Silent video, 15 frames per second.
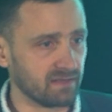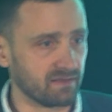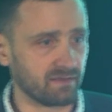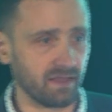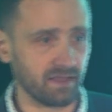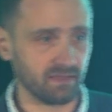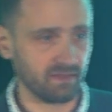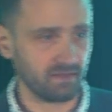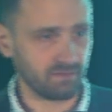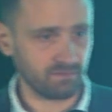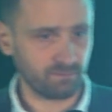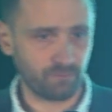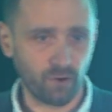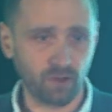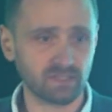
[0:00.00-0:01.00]
than
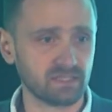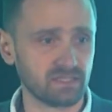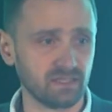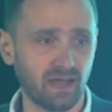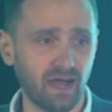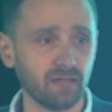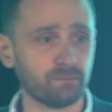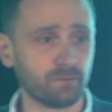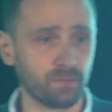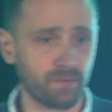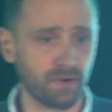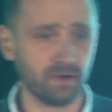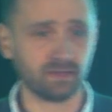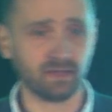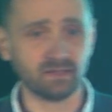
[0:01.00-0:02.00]
processing
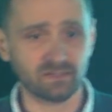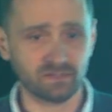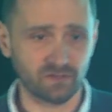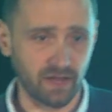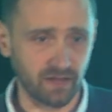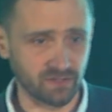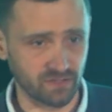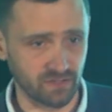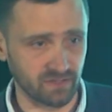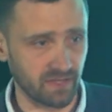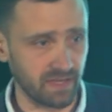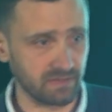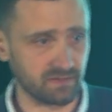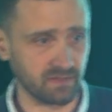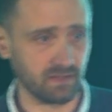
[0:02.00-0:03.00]
unprepared, unstructured
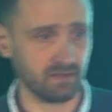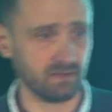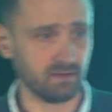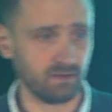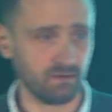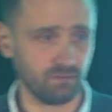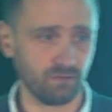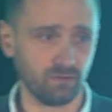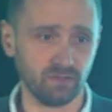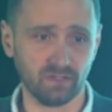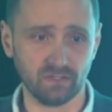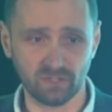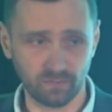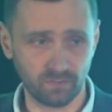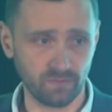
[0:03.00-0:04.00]
data on the
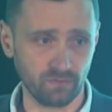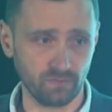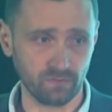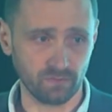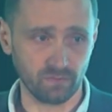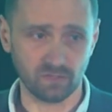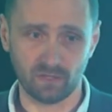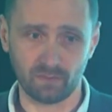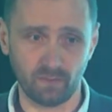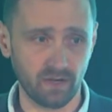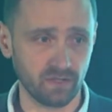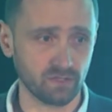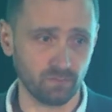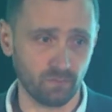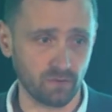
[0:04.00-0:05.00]
GPUs, which are
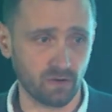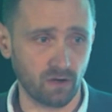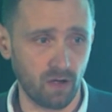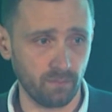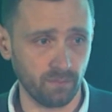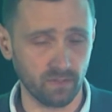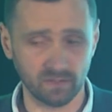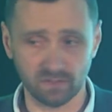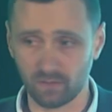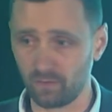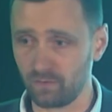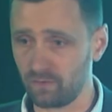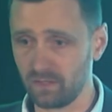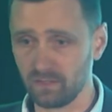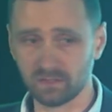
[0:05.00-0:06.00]
much more complex.
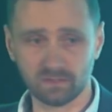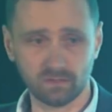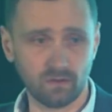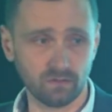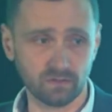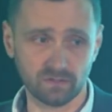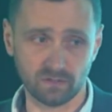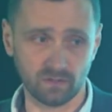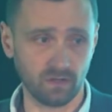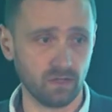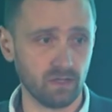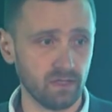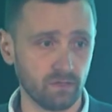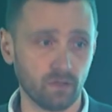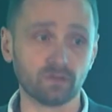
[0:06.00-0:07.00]
So it's also
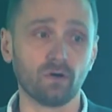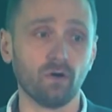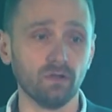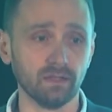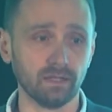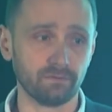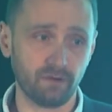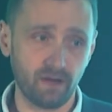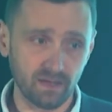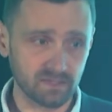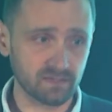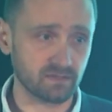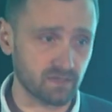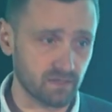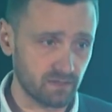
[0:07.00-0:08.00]
not only
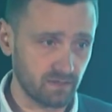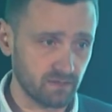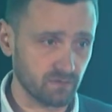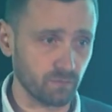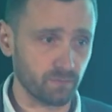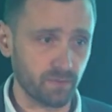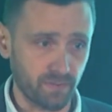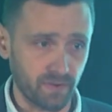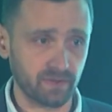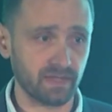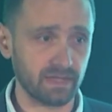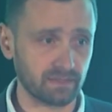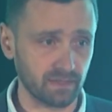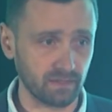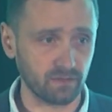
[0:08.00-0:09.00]
faster to prepare
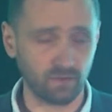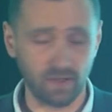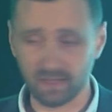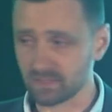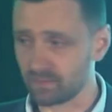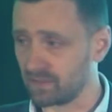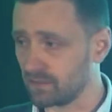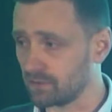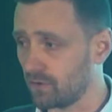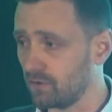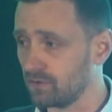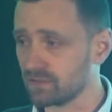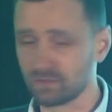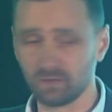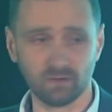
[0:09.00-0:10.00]
data in advance, but it's
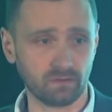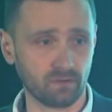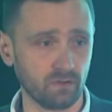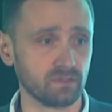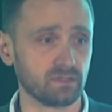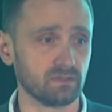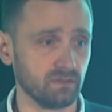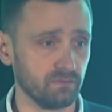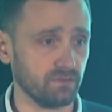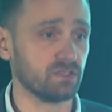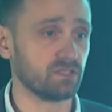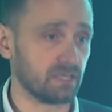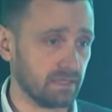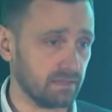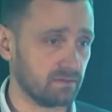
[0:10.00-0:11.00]
also
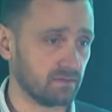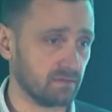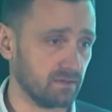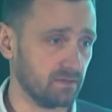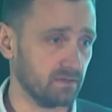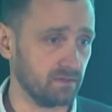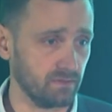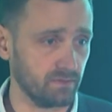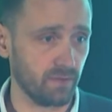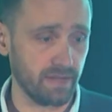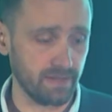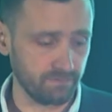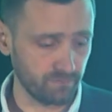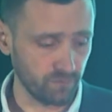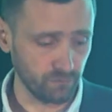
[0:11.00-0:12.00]
cost-efficient way
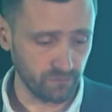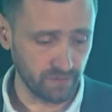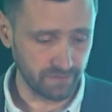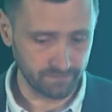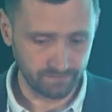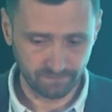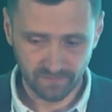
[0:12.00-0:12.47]
to do that.